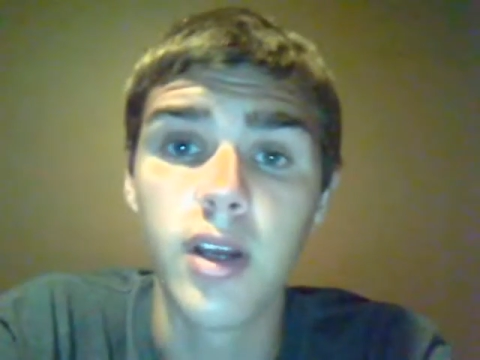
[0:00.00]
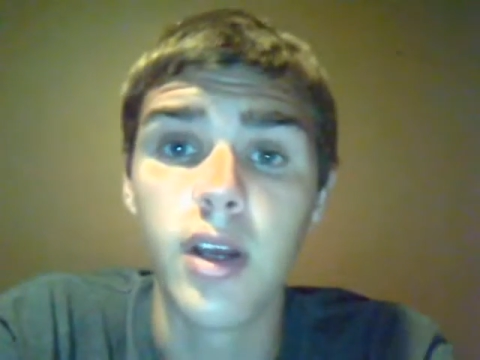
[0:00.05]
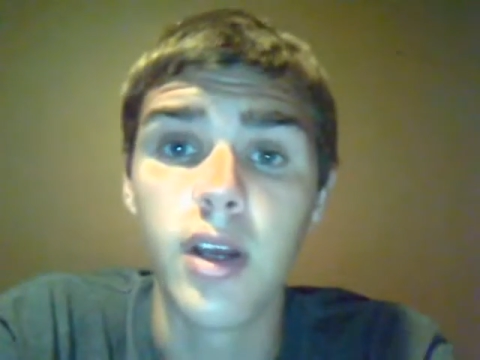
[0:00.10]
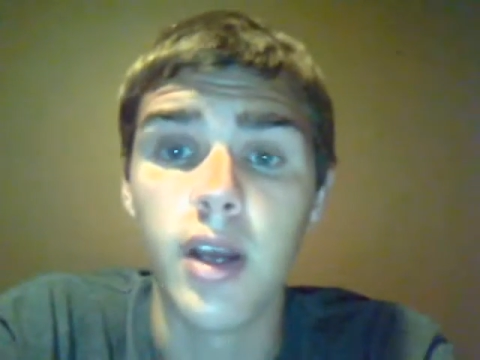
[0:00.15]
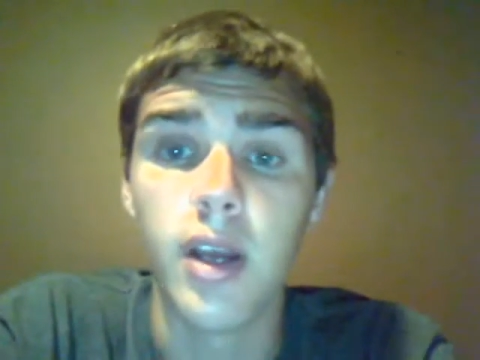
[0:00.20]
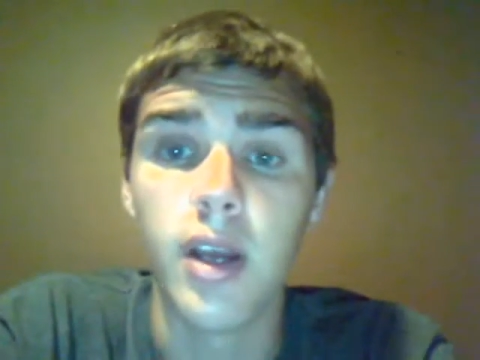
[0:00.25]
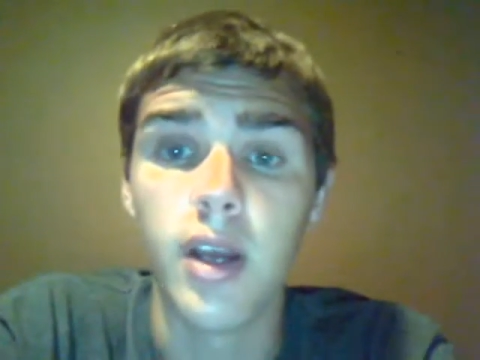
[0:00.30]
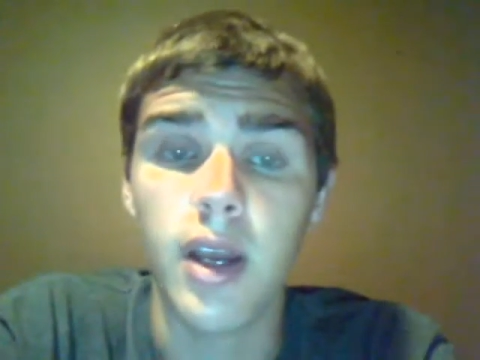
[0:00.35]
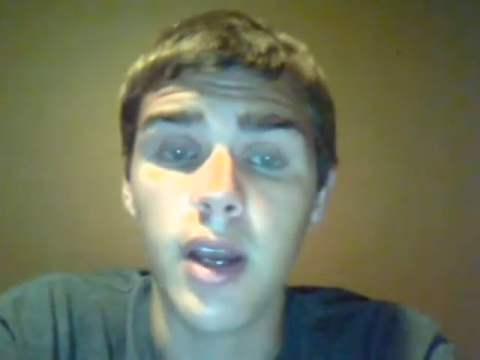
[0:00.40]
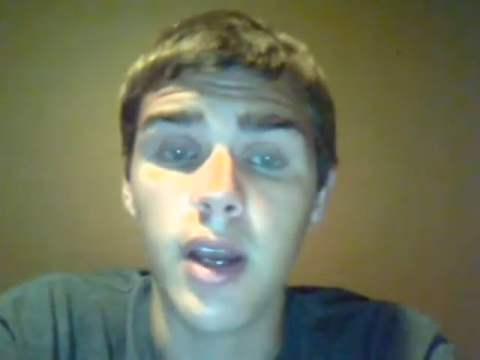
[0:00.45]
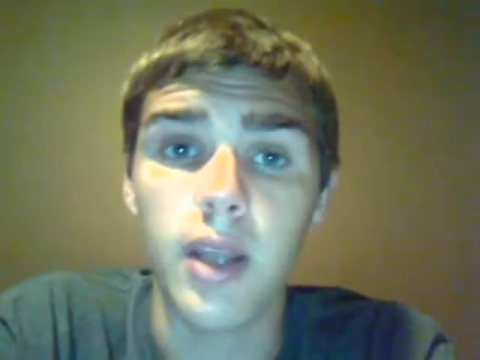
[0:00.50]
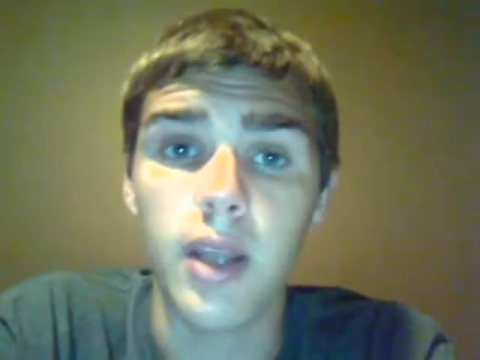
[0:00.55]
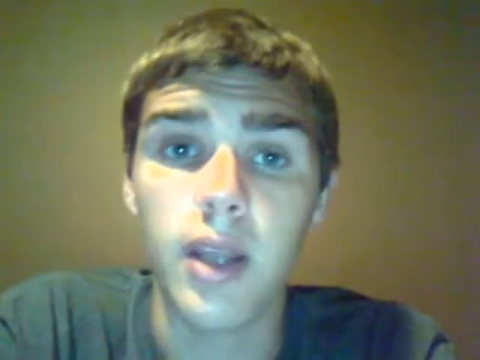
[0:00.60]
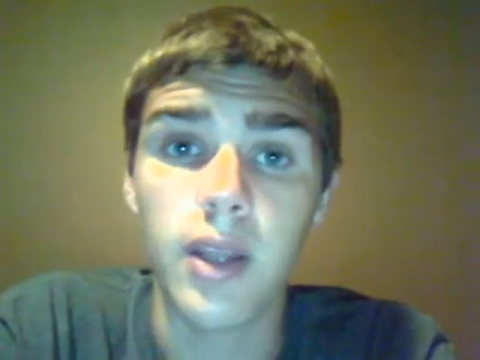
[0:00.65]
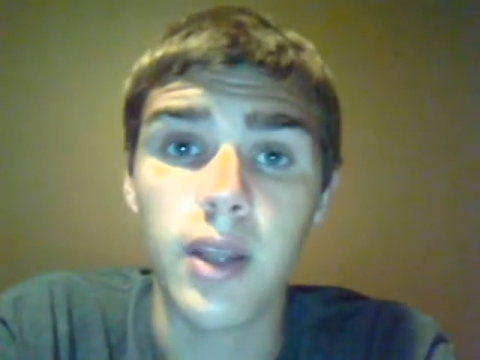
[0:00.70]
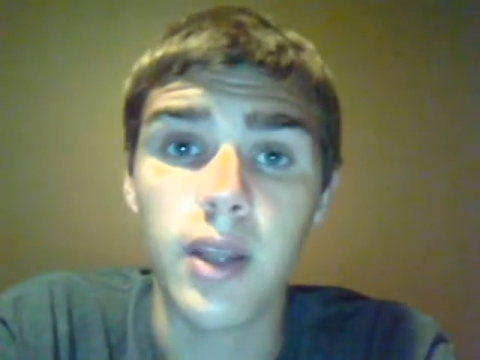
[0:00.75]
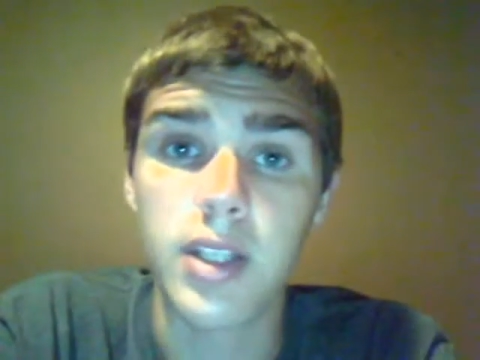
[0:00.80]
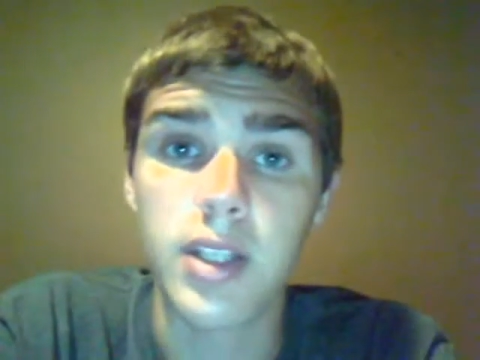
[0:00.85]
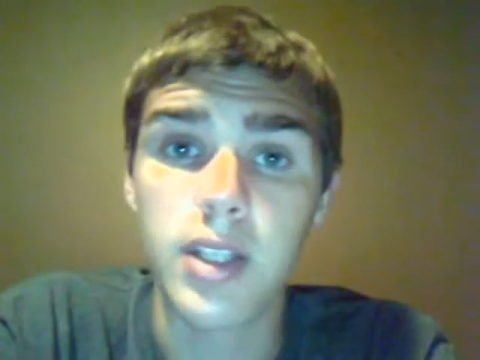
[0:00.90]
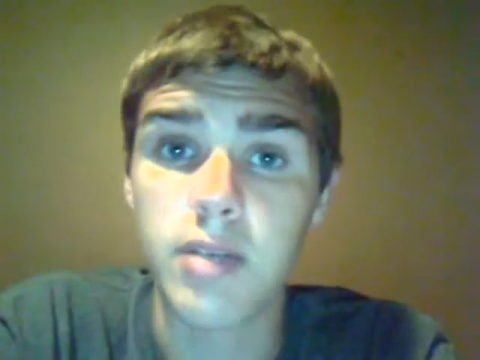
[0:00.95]
and led that
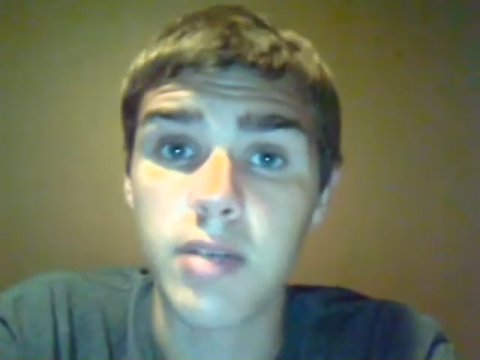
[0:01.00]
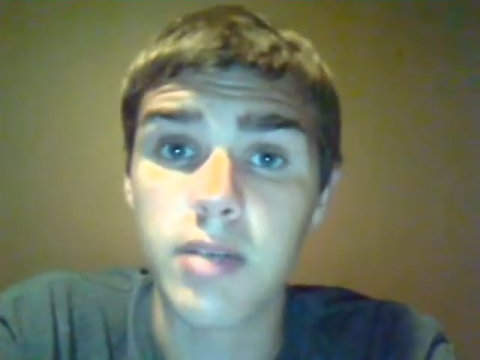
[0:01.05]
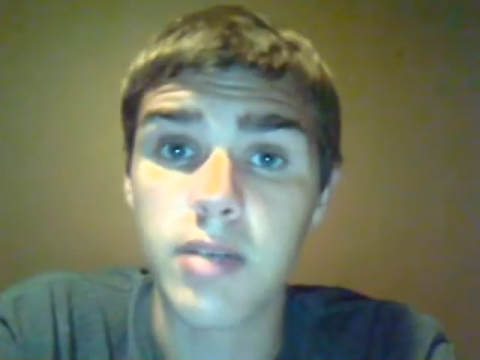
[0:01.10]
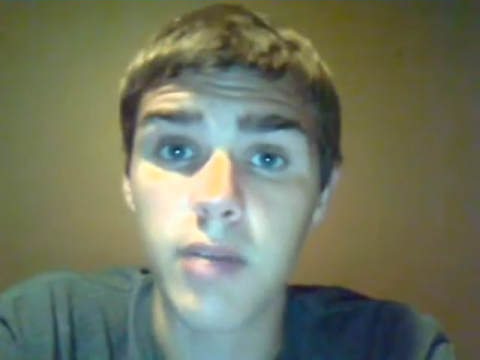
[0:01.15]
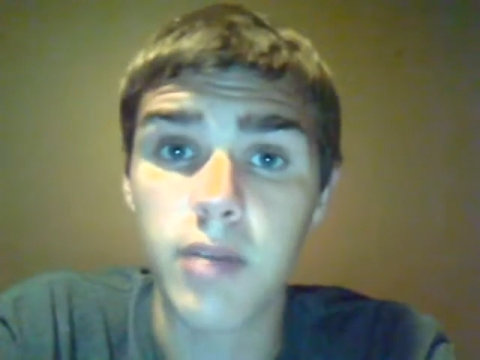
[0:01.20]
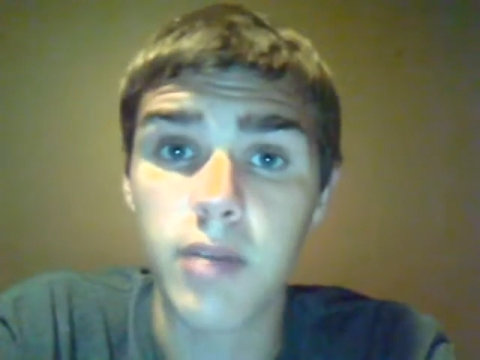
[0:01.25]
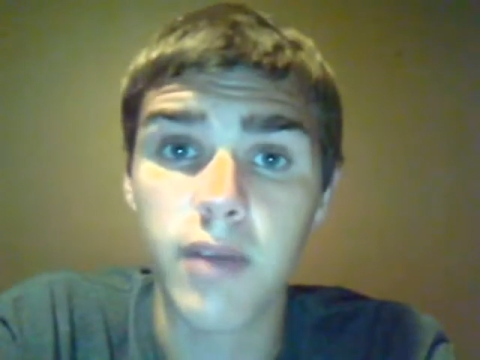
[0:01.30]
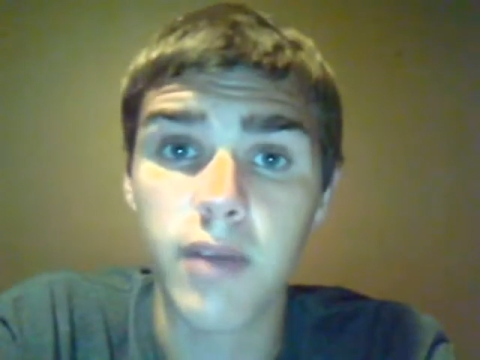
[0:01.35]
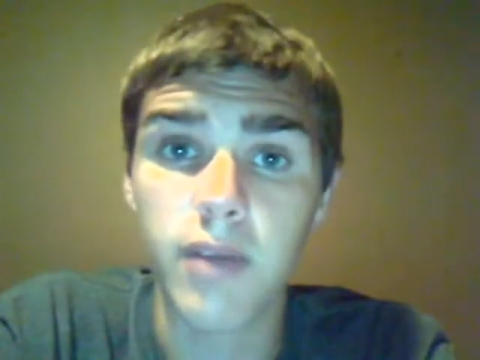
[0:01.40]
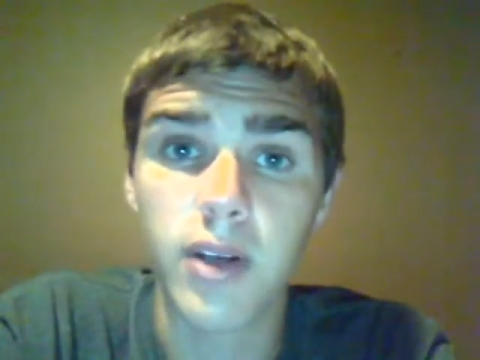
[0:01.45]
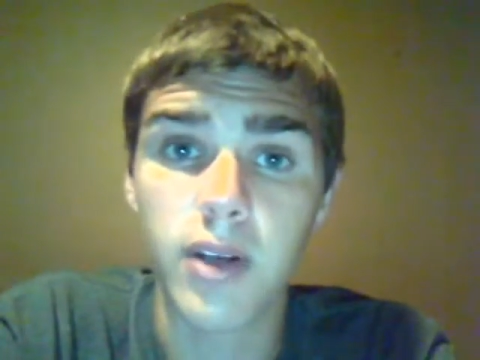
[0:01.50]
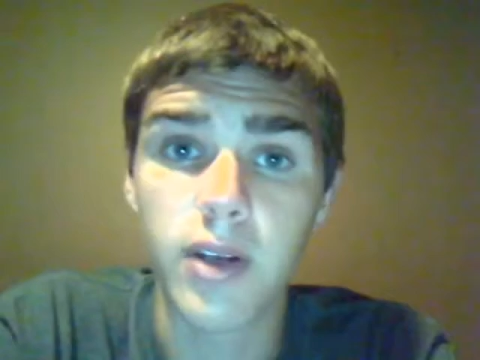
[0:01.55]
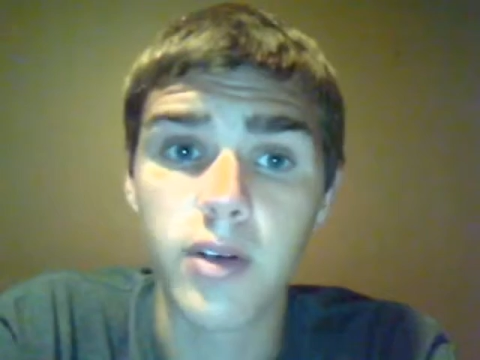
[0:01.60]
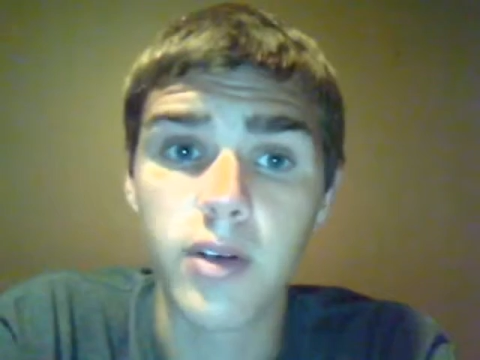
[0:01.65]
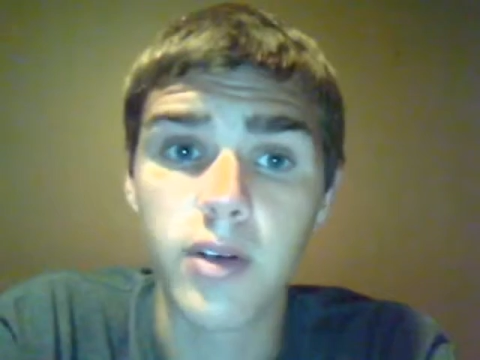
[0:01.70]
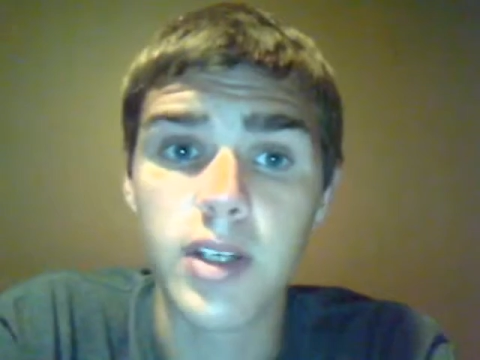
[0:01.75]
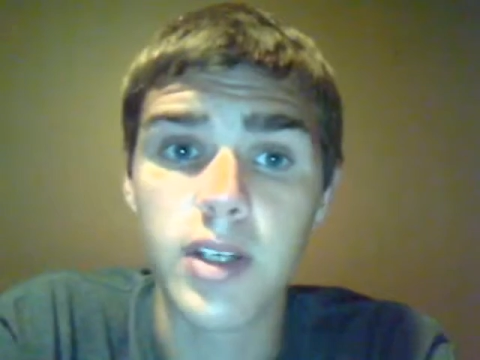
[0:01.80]
team to many victories